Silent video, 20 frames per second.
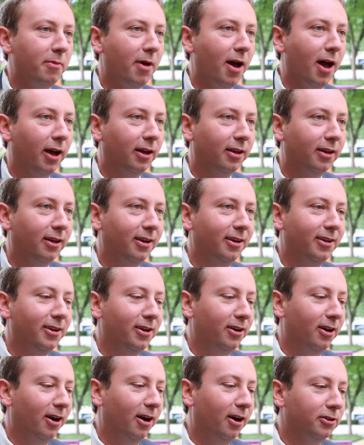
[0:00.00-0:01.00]
met.
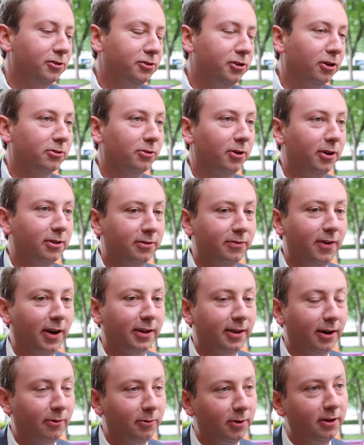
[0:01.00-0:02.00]
Uh, she also hates the
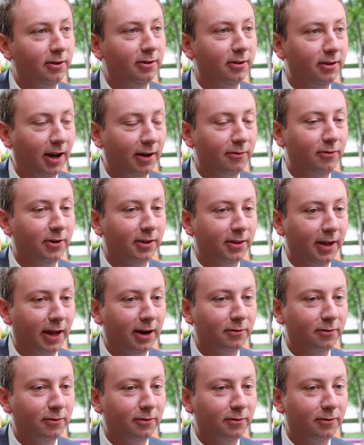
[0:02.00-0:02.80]
fact that we I forget the